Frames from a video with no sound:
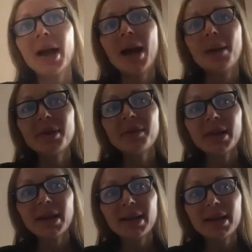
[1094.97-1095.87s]
I'm
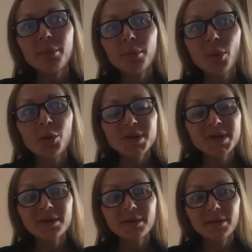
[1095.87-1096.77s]
definitely
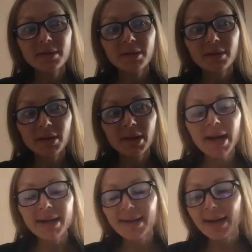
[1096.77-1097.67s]
mostly
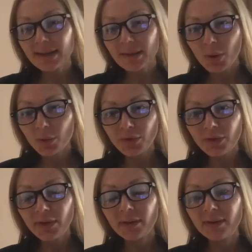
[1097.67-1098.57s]
excited about
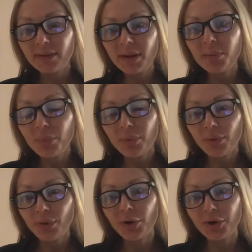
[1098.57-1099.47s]
the deep
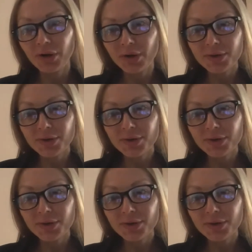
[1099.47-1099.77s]
learning.